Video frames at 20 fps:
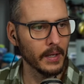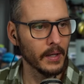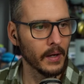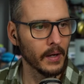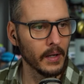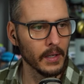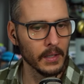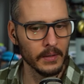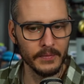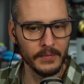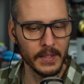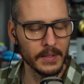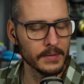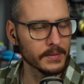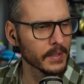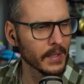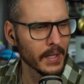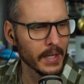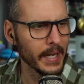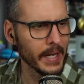all of these
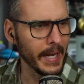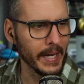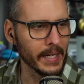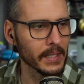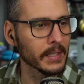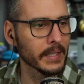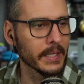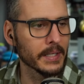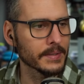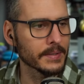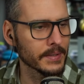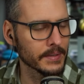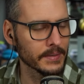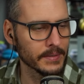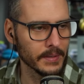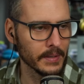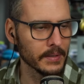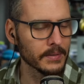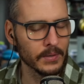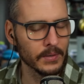aliases
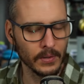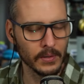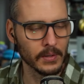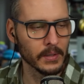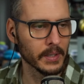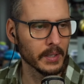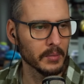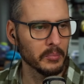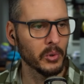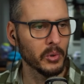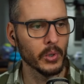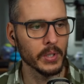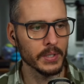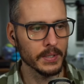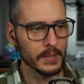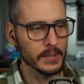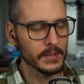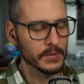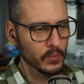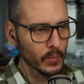internally point to
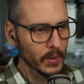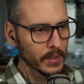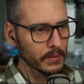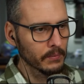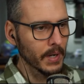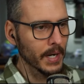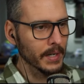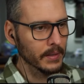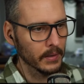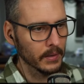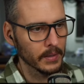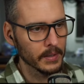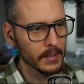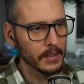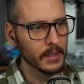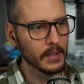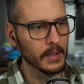this one record.